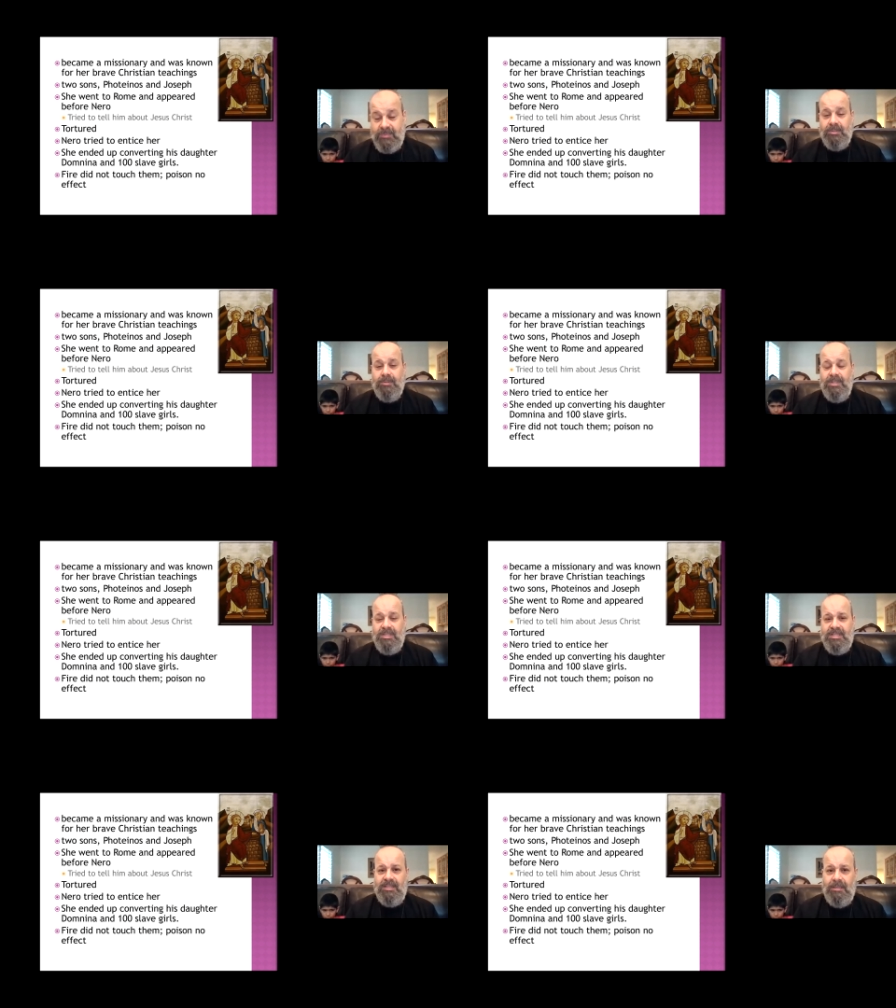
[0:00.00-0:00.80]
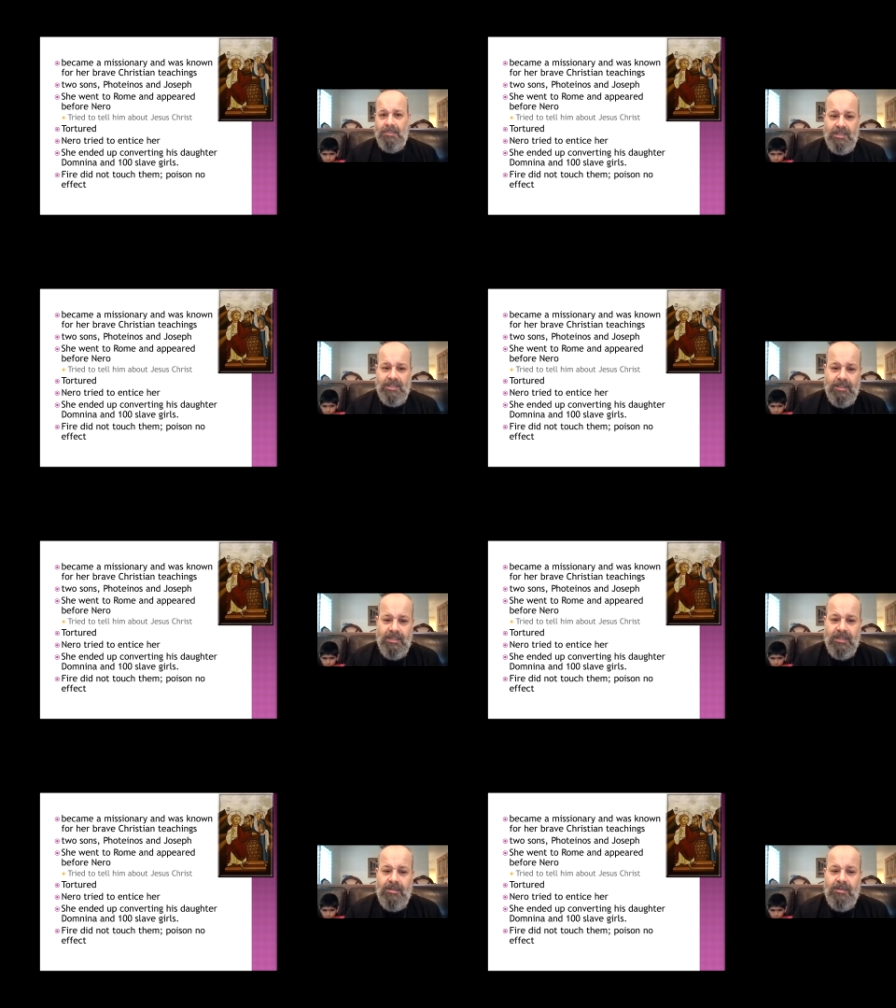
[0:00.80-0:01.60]
So he set them in
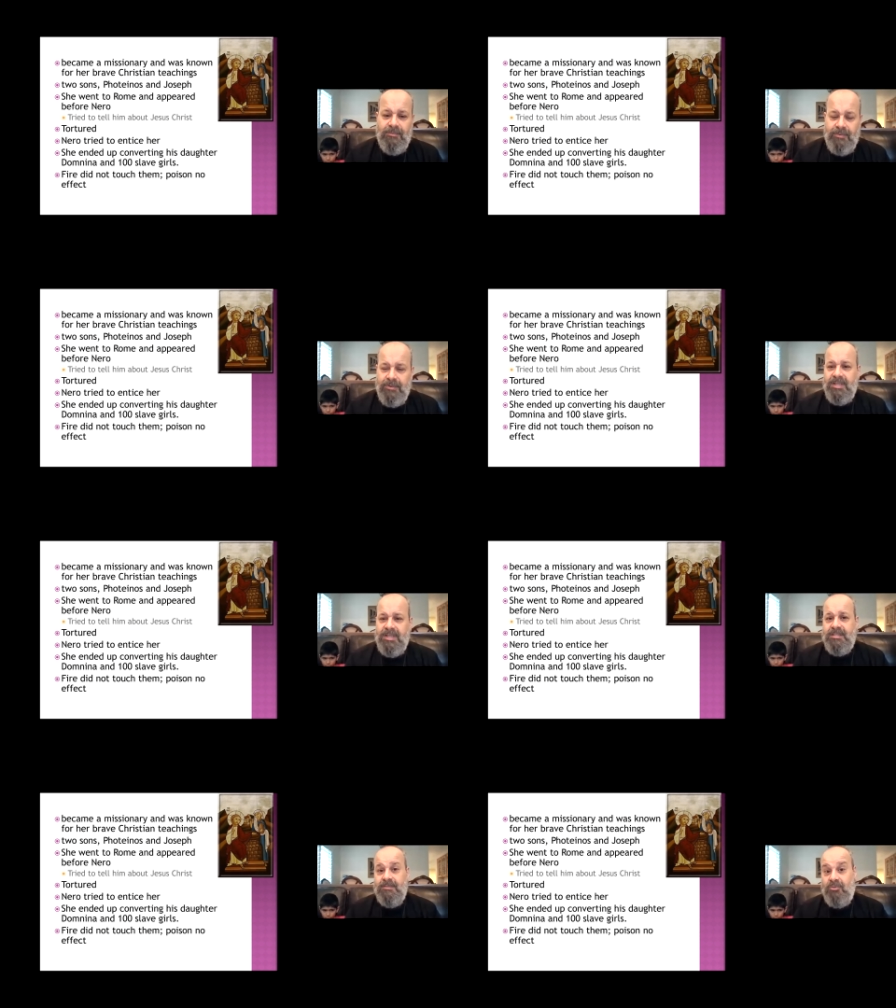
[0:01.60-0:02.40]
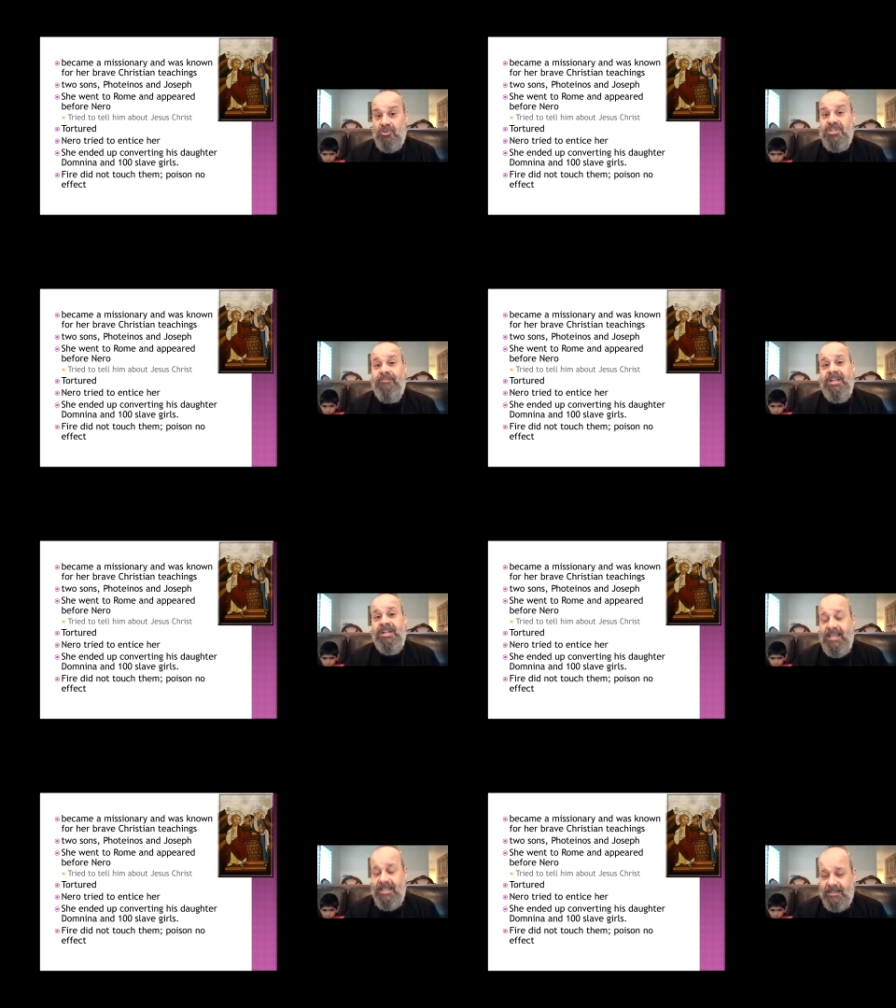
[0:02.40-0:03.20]
the furnace for seven
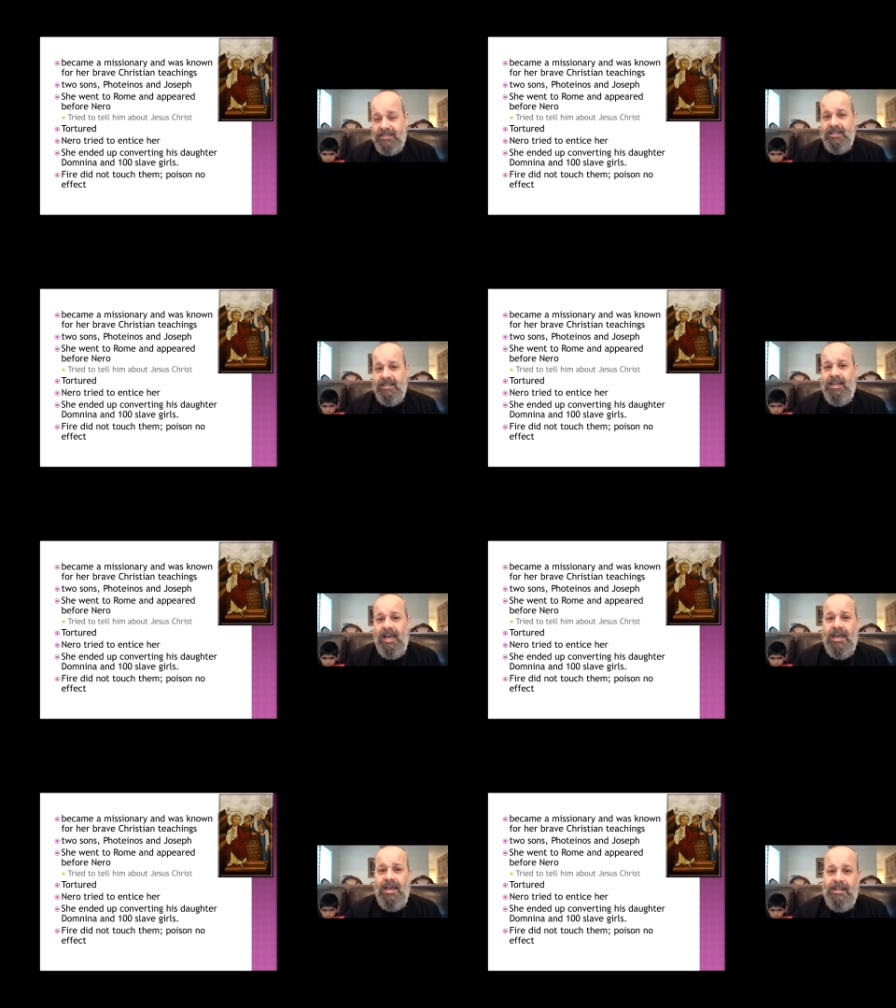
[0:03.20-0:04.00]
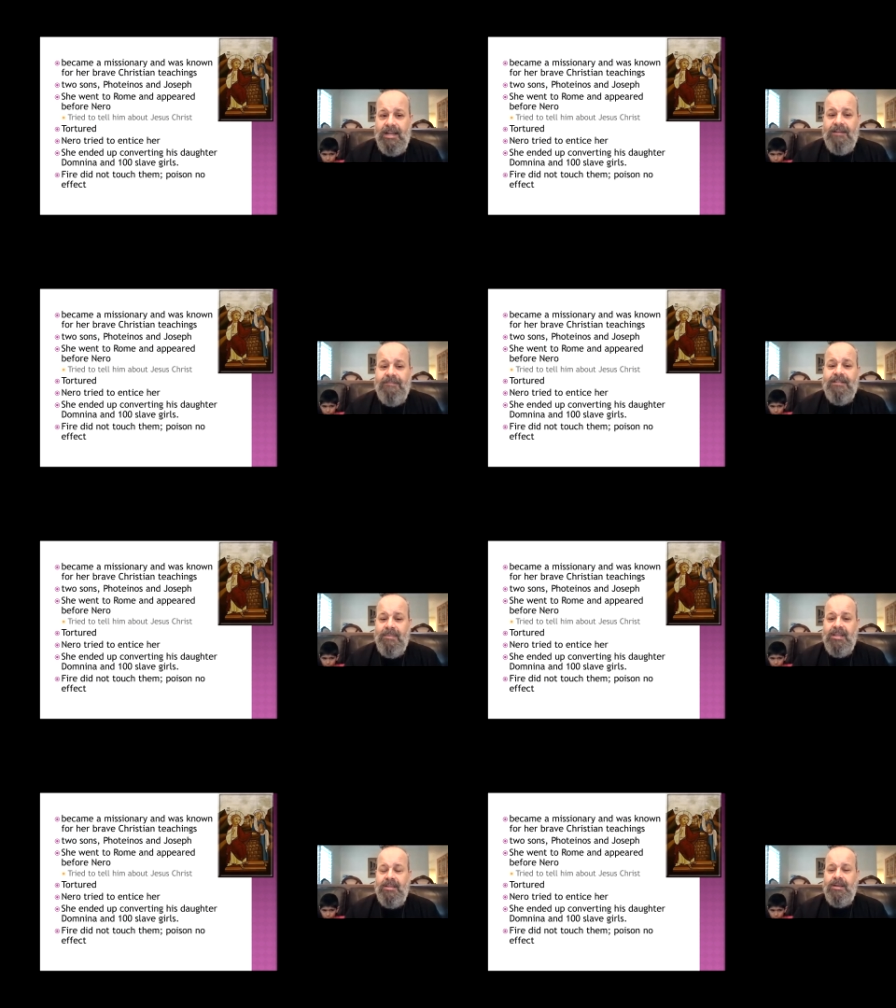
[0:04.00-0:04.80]
days and left them
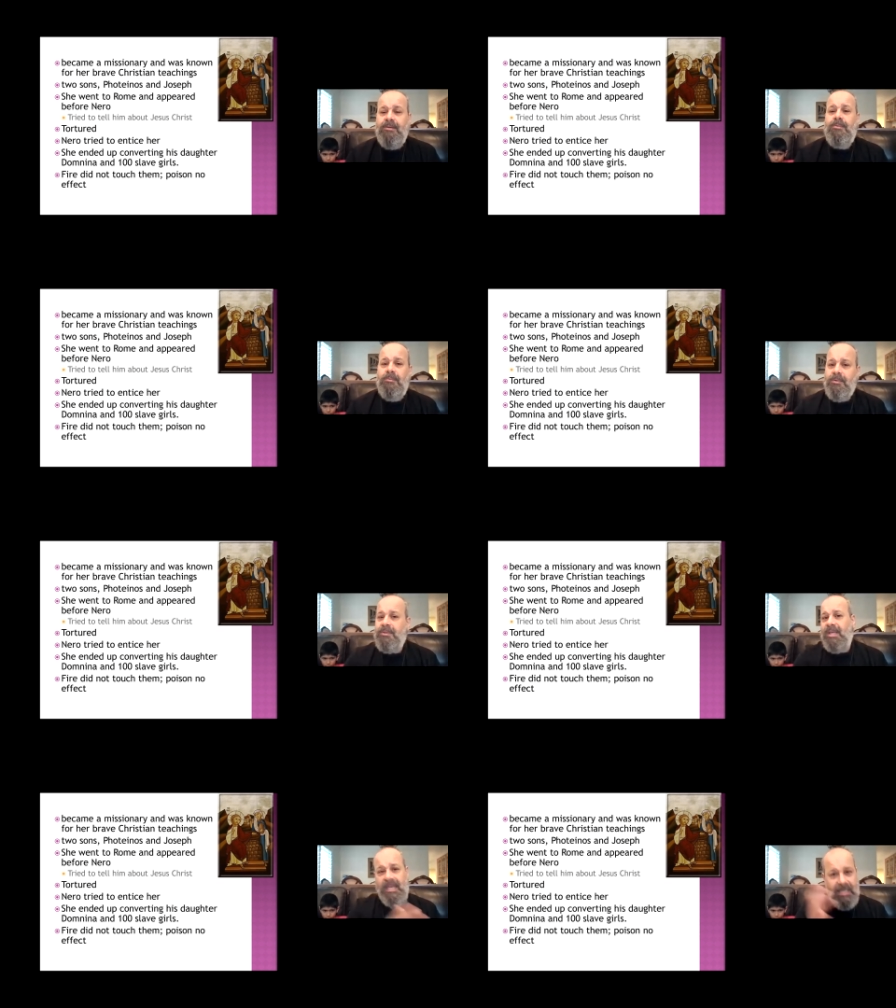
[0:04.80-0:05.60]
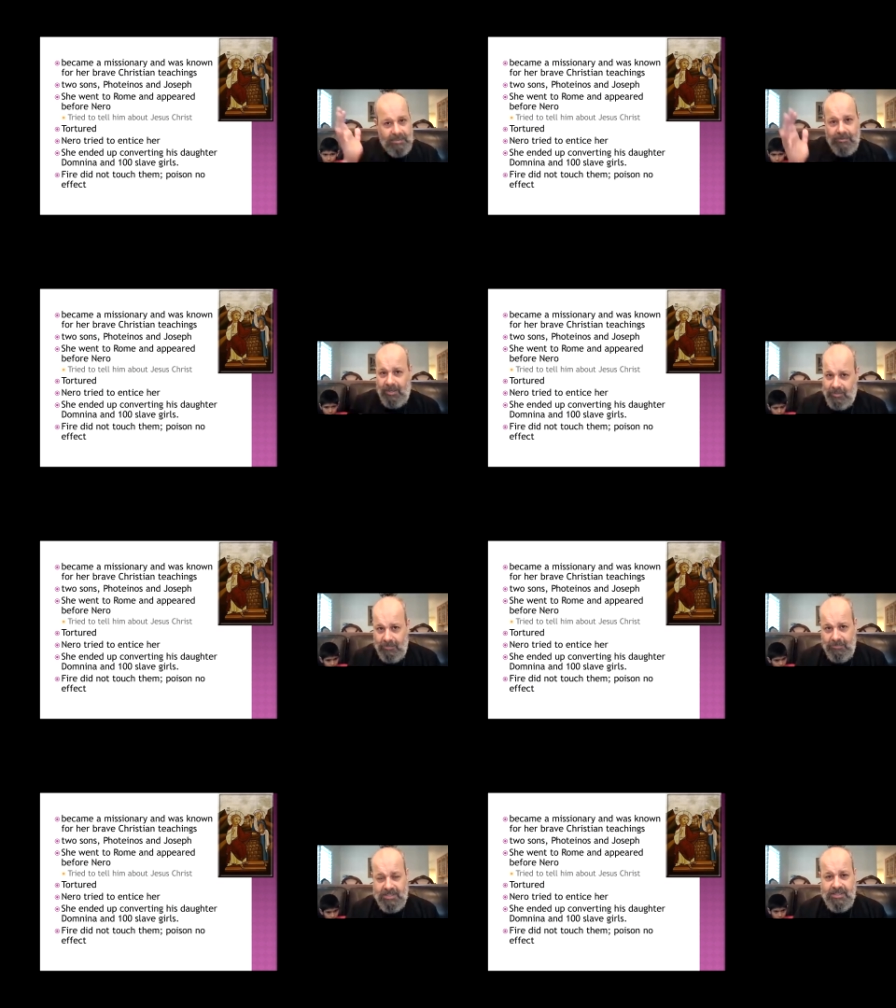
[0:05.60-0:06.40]
in there with the heat cranked
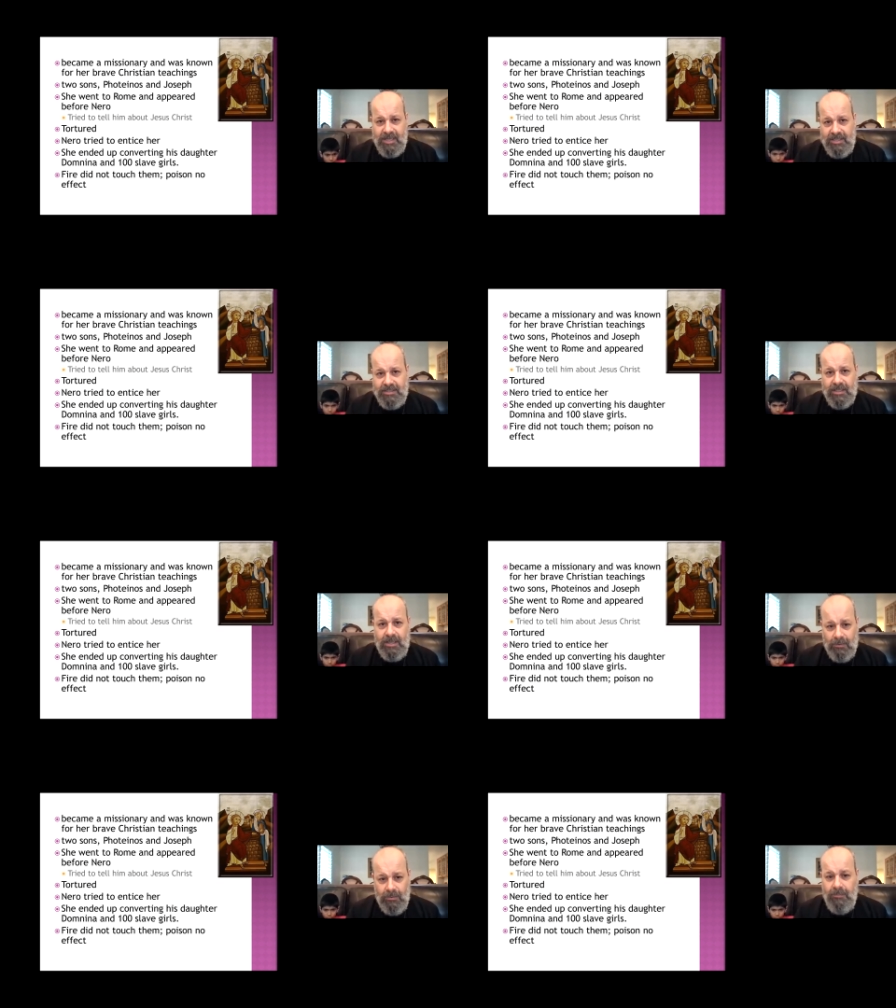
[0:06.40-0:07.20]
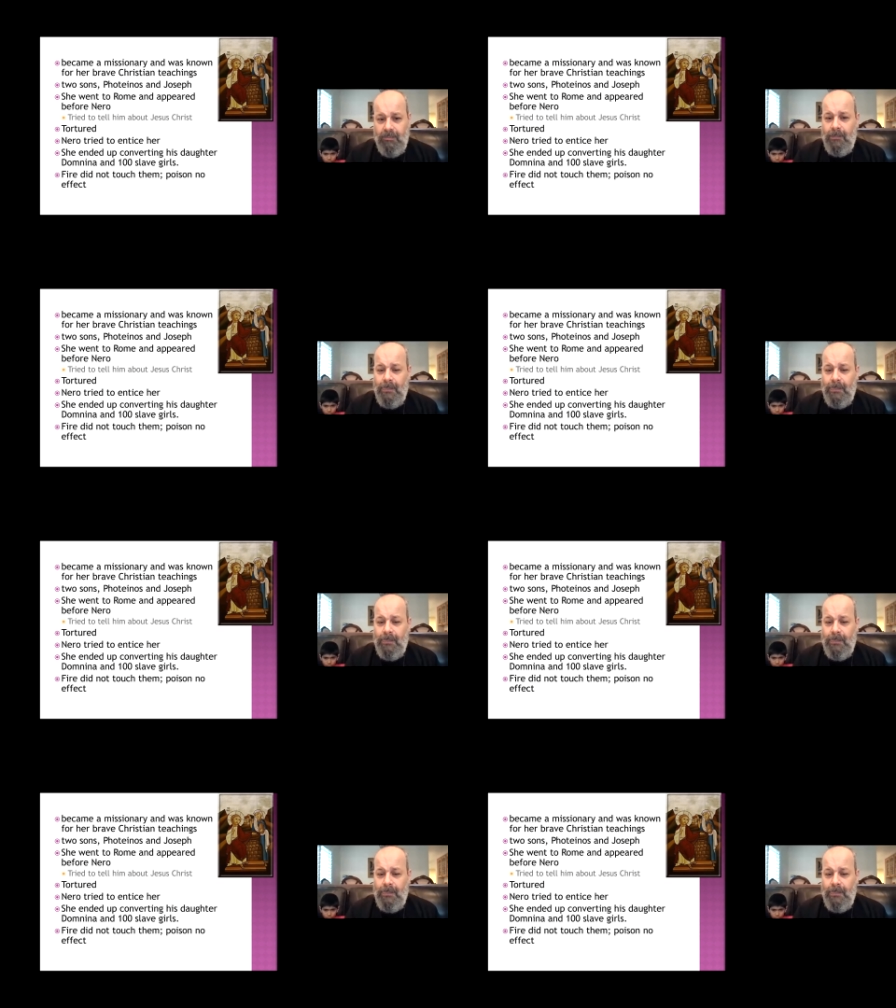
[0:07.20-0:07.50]
up as high as it can go